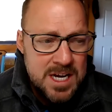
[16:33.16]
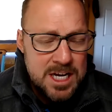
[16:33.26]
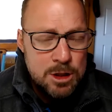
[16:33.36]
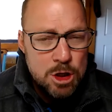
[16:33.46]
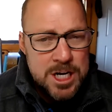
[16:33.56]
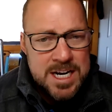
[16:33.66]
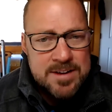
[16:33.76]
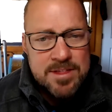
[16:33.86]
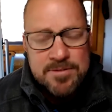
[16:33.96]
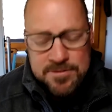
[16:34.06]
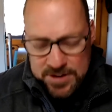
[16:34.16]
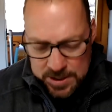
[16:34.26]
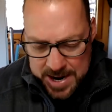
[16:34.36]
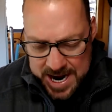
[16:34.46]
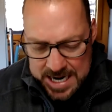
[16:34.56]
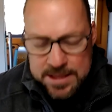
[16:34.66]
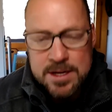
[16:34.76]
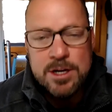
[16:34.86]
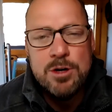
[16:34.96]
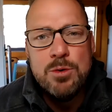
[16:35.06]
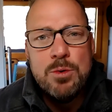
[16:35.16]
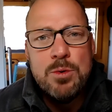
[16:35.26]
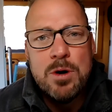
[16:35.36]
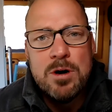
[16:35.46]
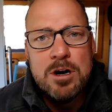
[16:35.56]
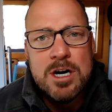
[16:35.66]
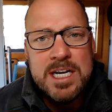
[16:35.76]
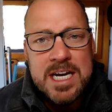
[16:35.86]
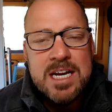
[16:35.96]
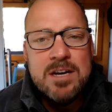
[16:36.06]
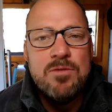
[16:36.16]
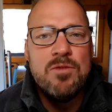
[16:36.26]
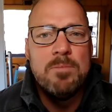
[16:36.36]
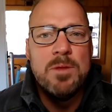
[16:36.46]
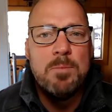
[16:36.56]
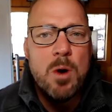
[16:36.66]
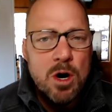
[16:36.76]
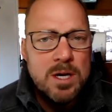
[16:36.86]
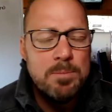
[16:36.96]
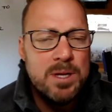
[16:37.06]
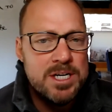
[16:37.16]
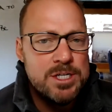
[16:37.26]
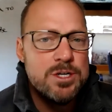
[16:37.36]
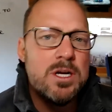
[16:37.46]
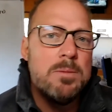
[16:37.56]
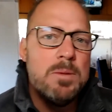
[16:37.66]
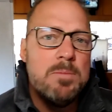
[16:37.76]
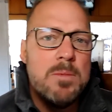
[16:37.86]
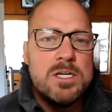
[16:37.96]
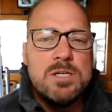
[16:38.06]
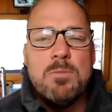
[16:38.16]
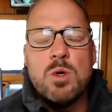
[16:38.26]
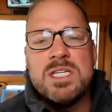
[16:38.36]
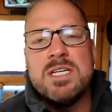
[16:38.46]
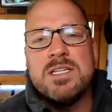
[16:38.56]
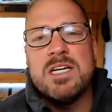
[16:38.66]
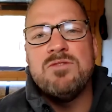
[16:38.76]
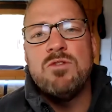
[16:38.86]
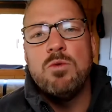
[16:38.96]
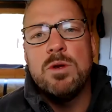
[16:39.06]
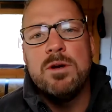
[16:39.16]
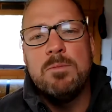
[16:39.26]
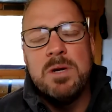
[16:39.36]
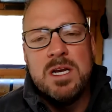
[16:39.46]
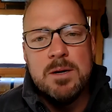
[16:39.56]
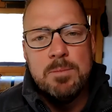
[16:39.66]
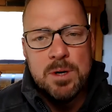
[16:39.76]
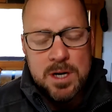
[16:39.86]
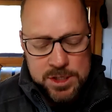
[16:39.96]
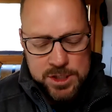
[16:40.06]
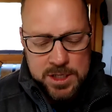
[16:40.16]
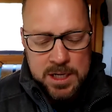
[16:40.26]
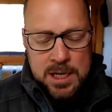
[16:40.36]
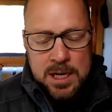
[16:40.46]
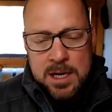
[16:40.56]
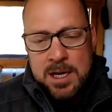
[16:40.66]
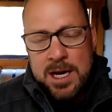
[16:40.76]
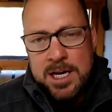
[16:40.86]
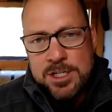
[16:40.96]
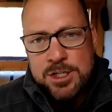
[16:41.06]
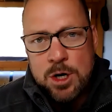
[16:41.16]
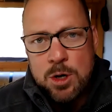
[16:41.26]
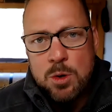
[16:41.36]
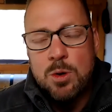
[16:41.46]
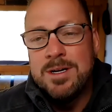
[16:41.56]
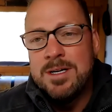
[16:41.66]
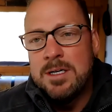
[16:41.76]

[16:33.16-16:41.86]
and looking at the feedback that you are getting from the marketplace, you're going to be much more successful with your media production. And so